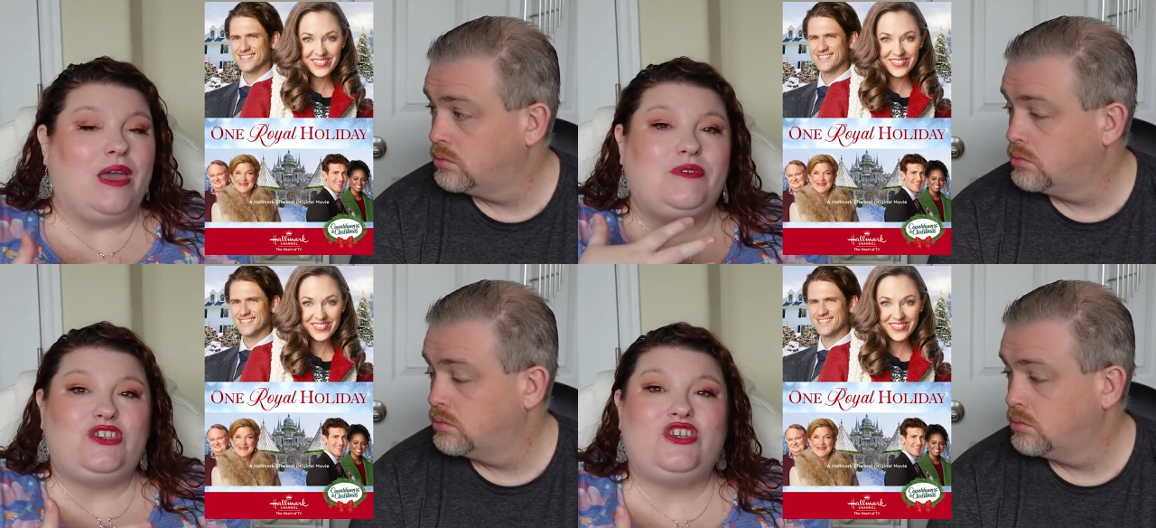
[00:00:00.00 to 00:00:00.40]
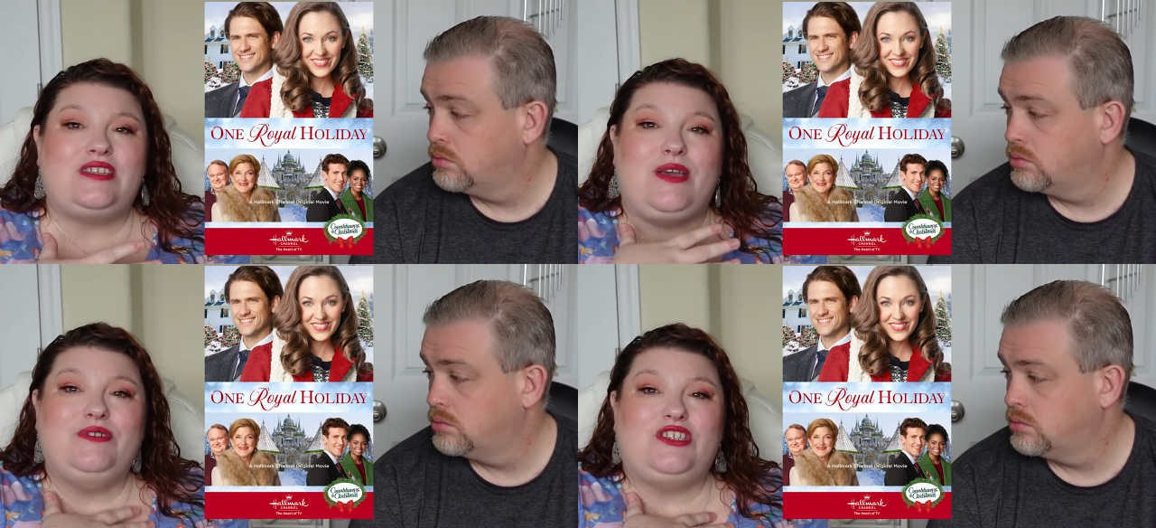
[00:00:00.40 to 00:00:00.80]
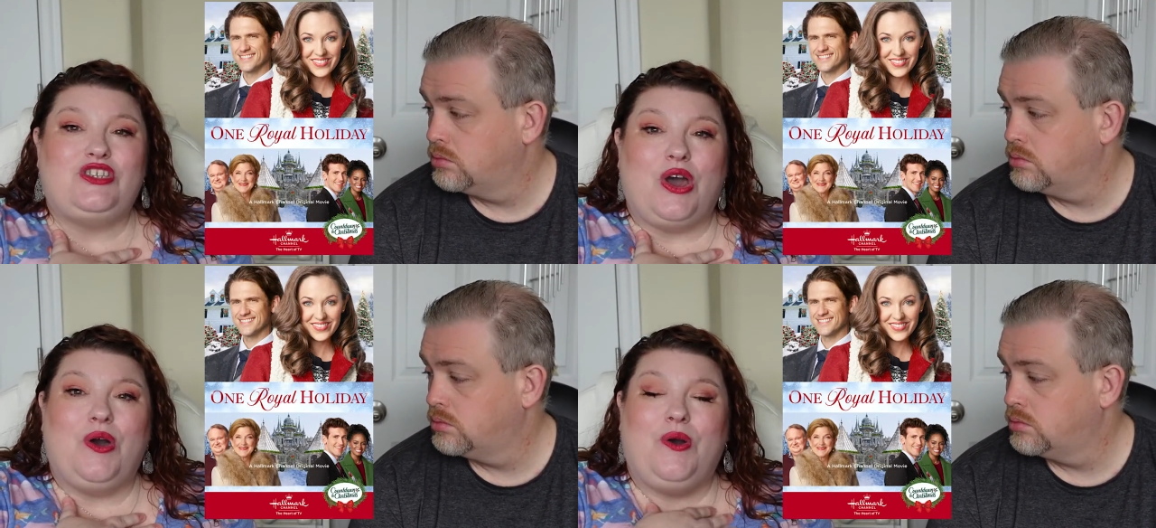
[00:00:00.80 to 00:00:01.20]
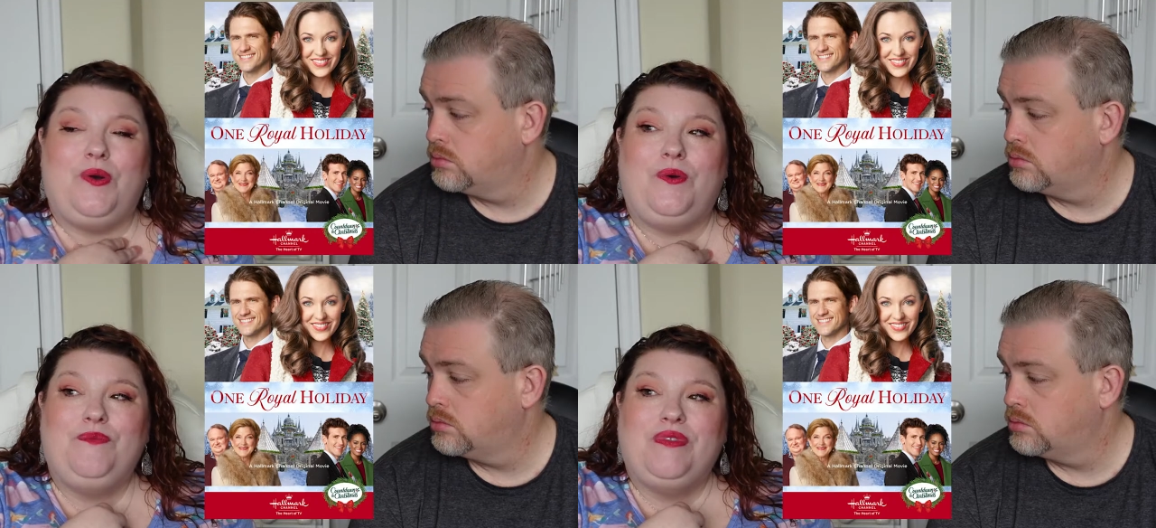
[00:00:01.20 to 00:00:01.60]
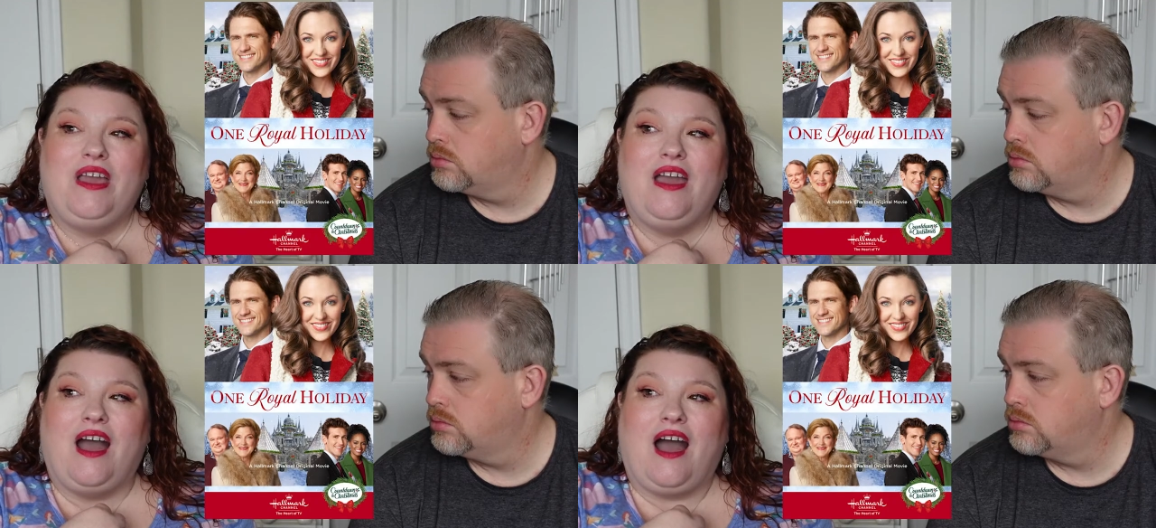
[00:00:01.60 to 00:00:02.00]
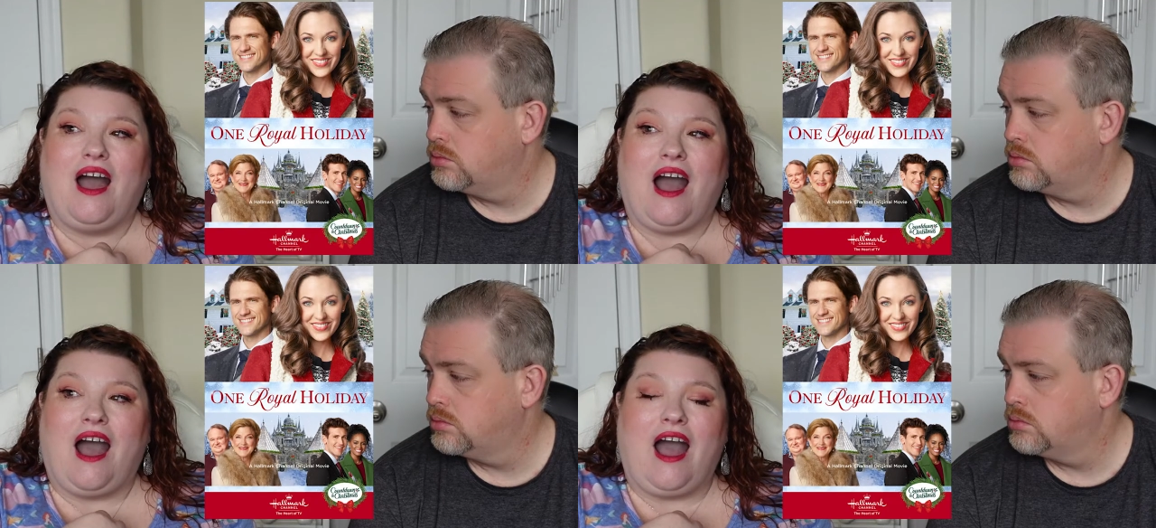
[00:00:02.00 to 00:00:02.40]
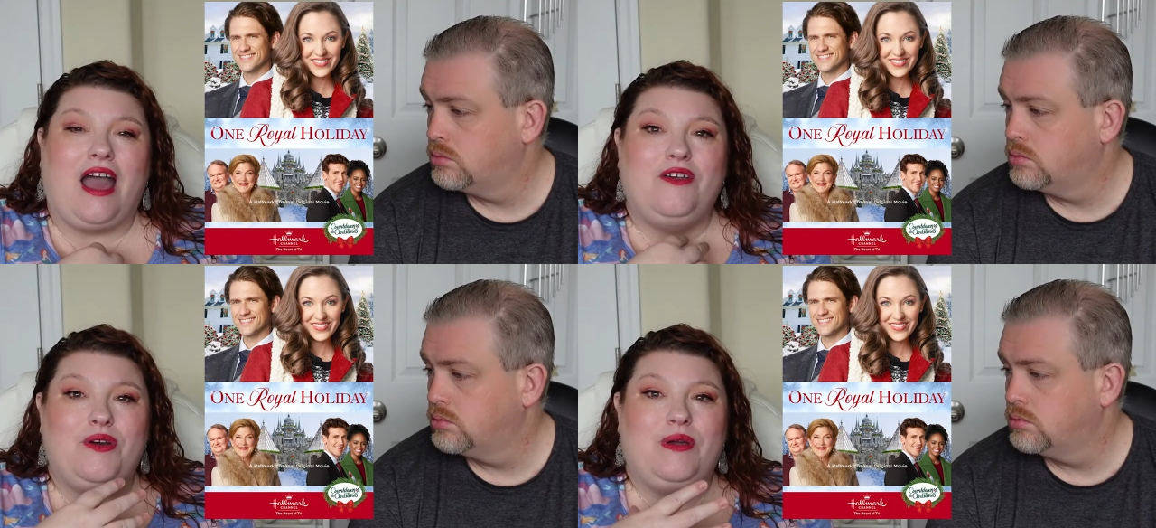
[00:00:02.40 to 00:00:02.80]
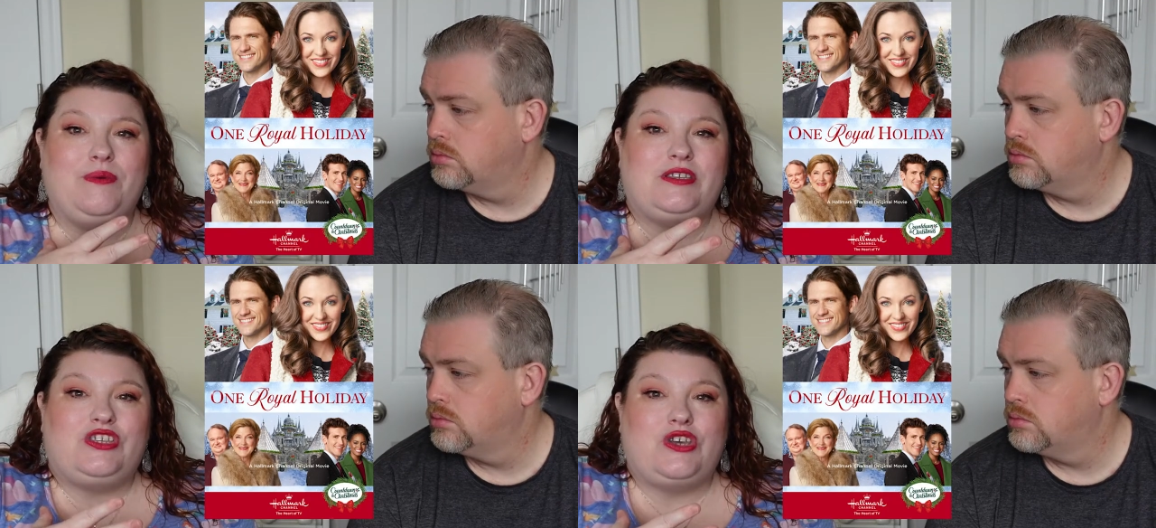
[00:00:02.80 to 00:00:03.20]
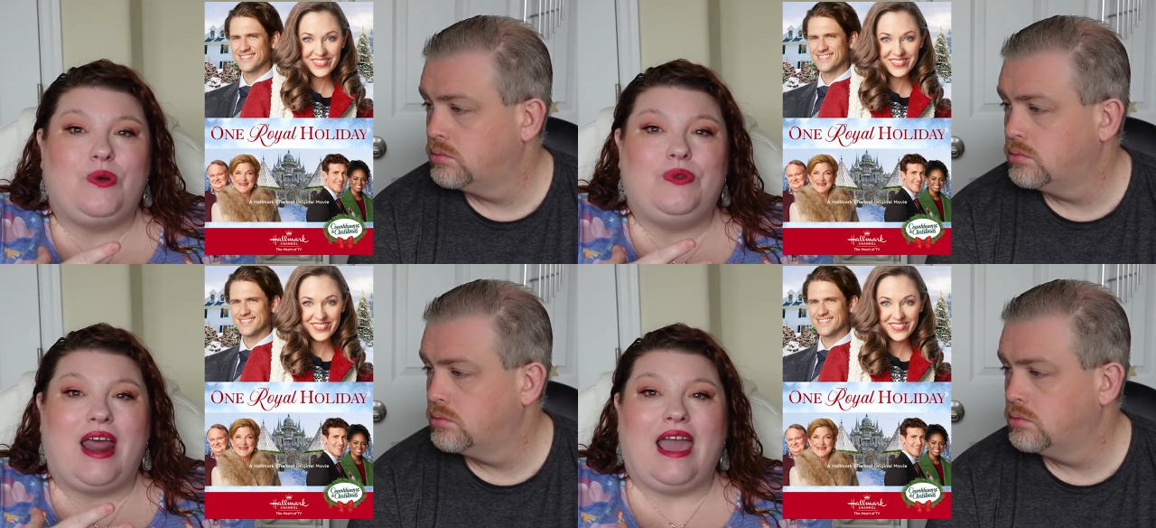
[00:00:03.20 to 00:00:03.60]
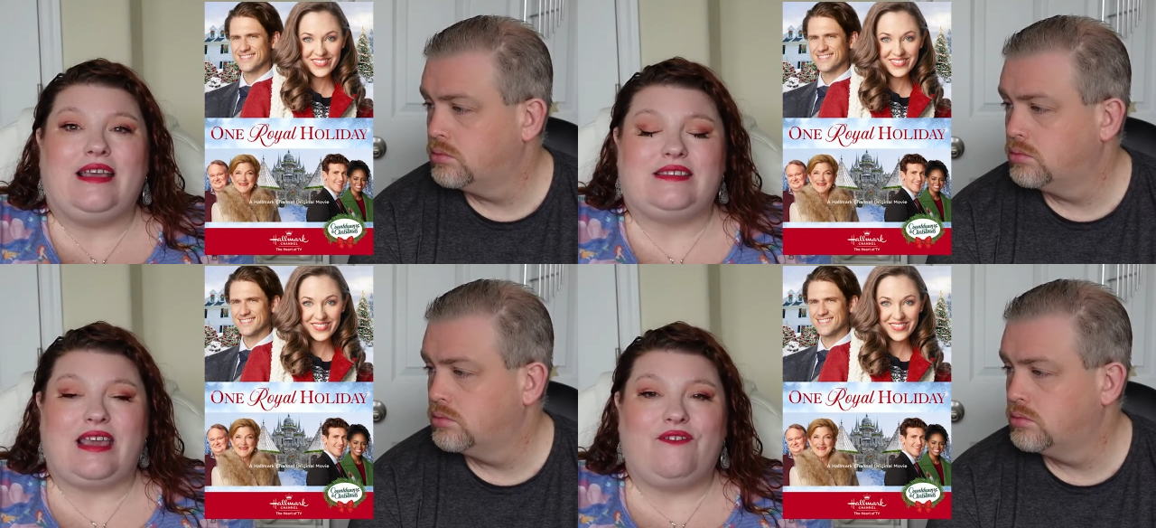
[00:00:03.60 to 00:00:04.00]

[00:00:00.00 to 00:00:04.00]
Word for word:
Speaker 1: it was just, it was so I don't know, it was so nice.